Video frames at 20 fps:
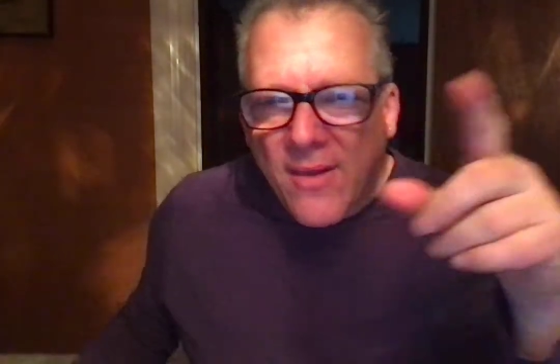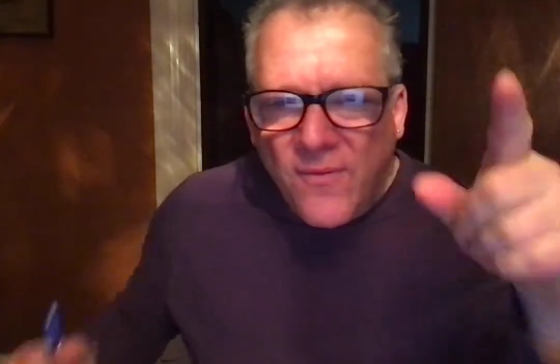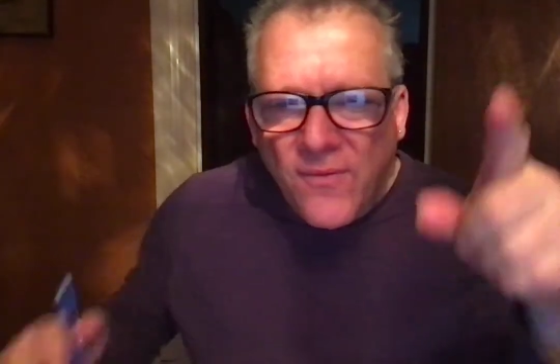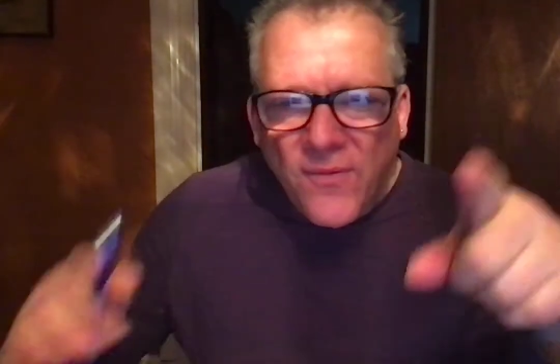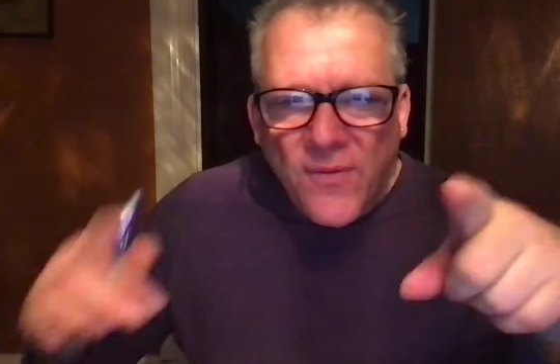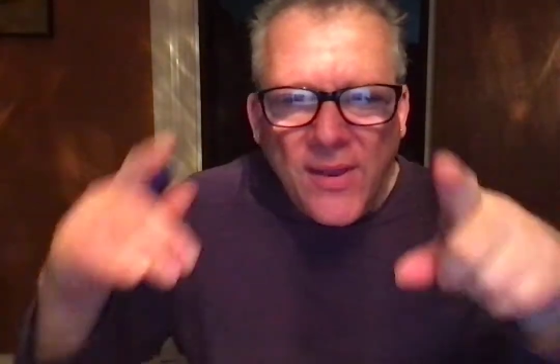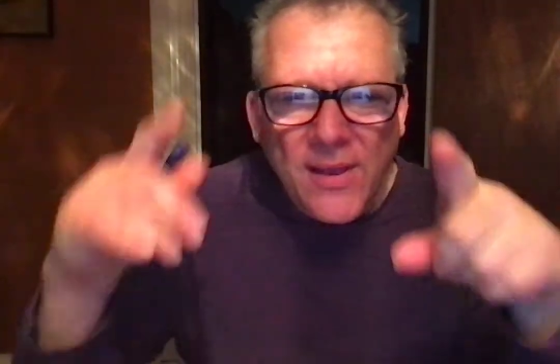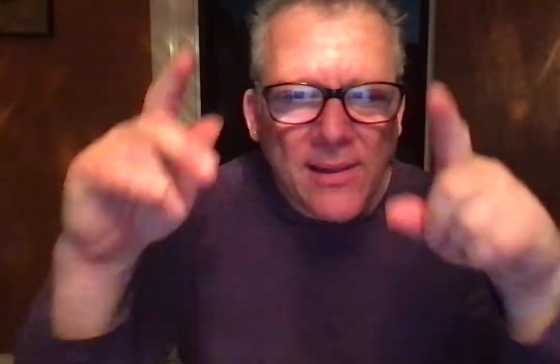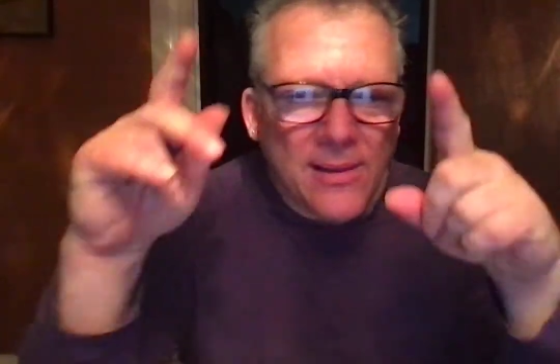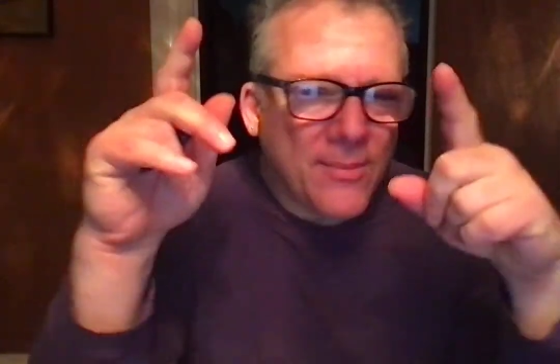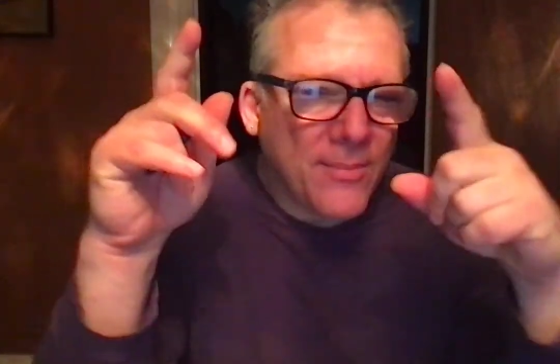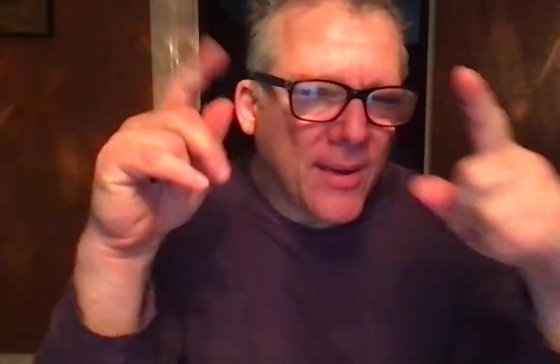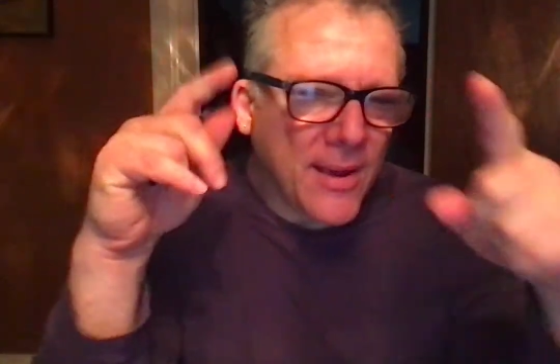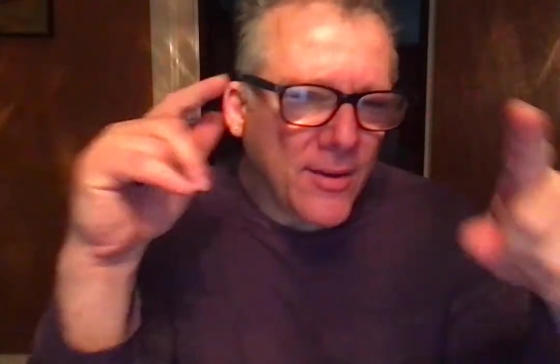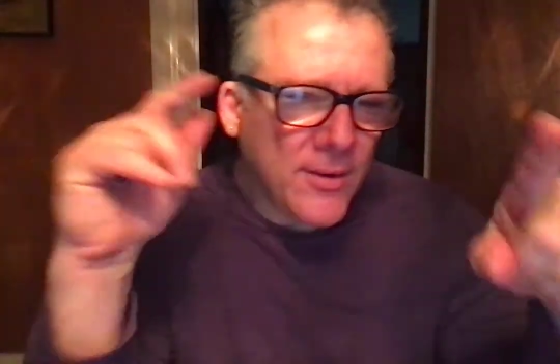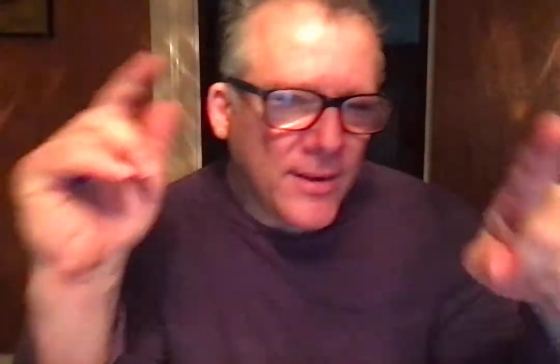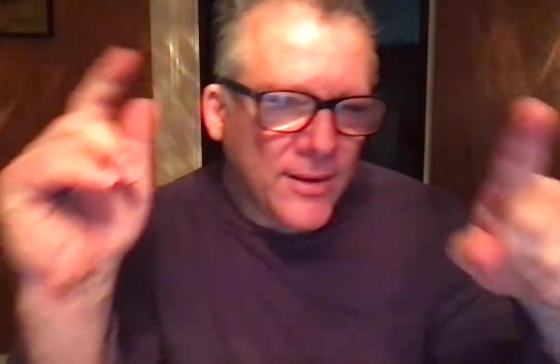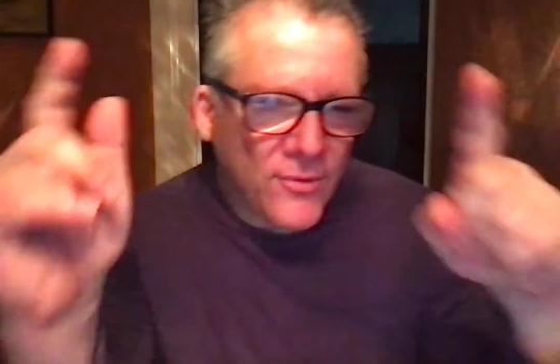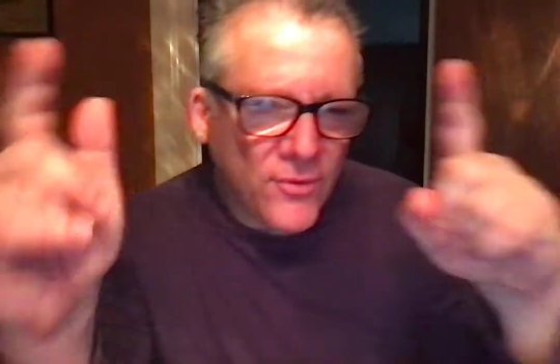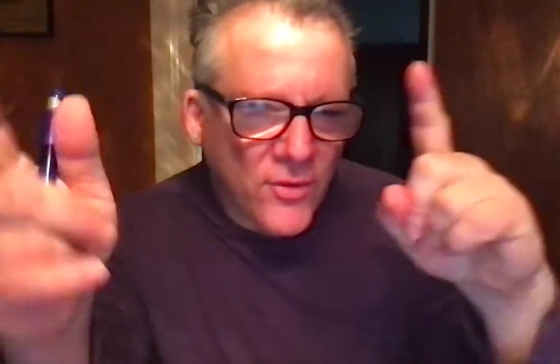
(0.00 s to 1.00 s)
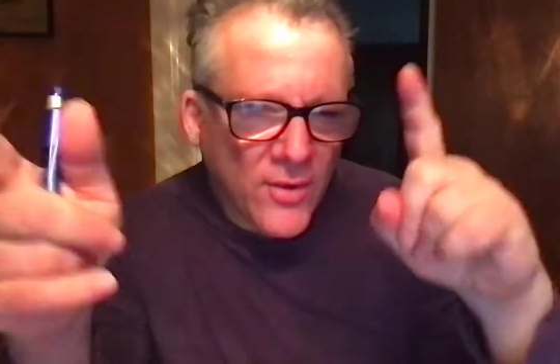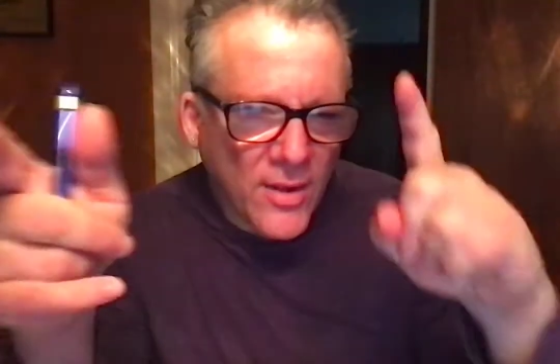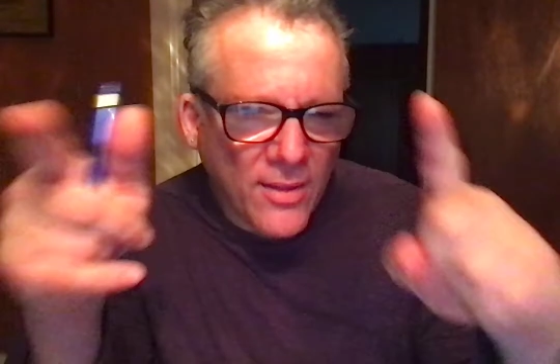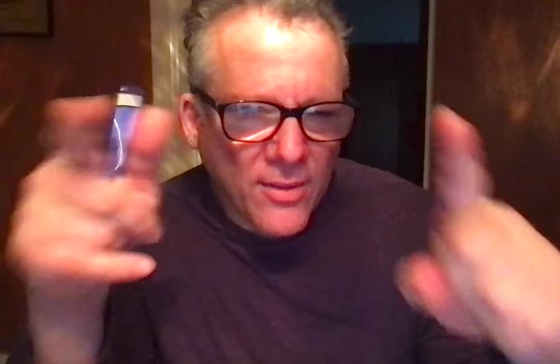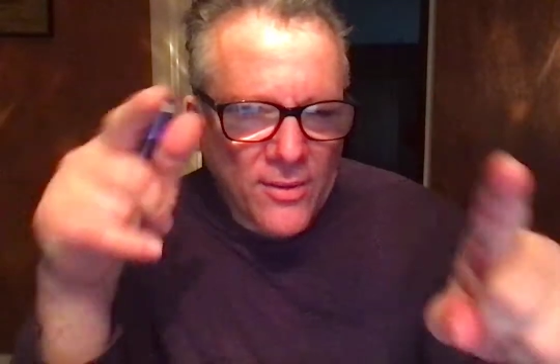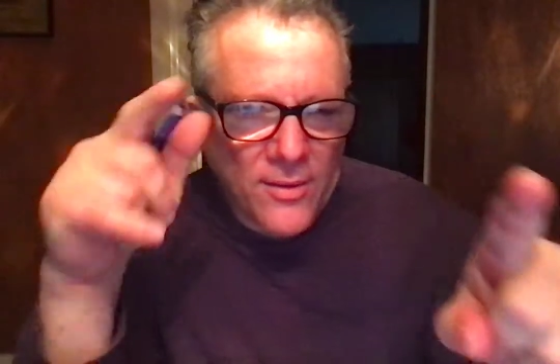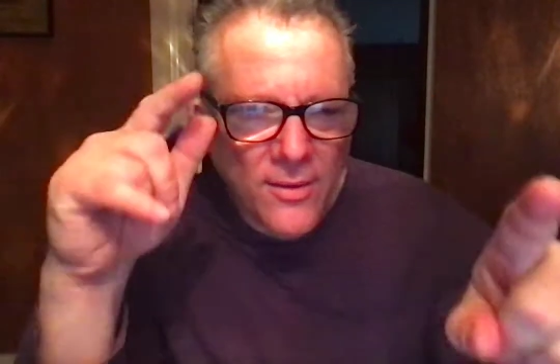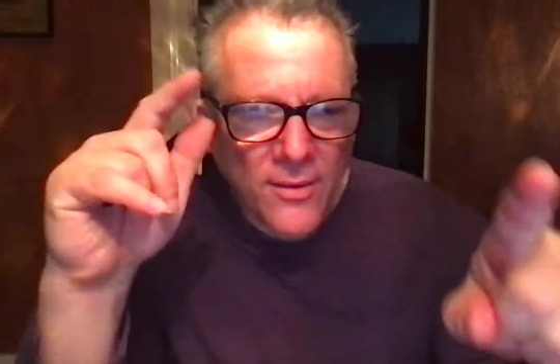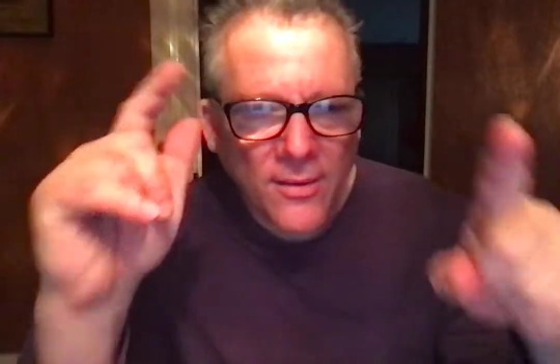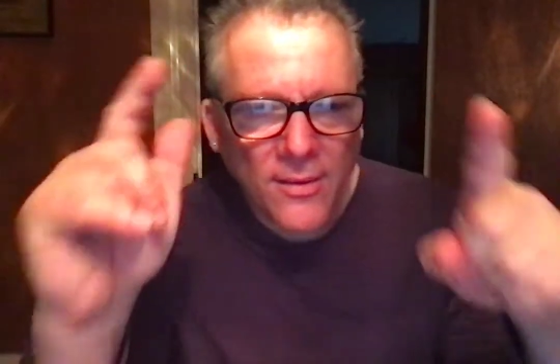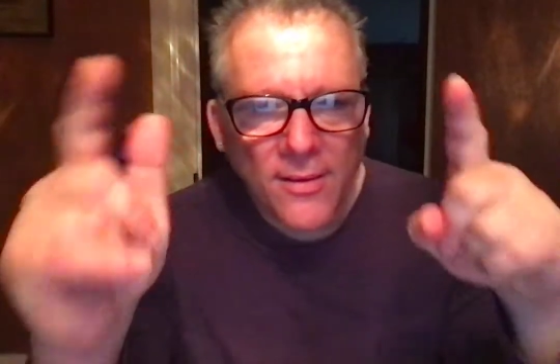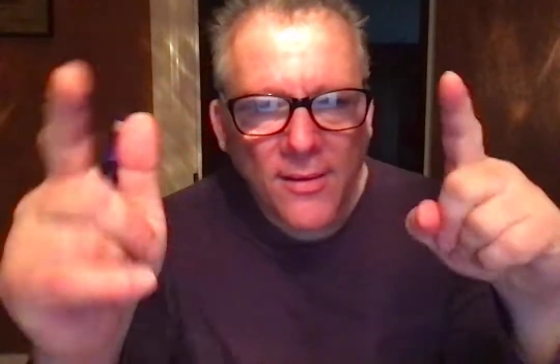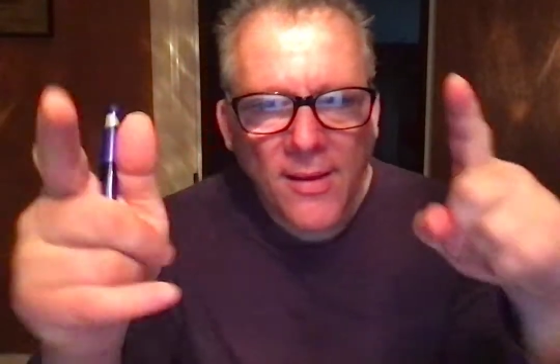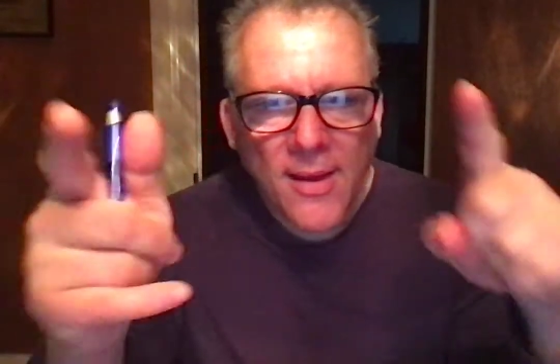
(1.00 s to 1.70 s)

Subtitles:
feel about each other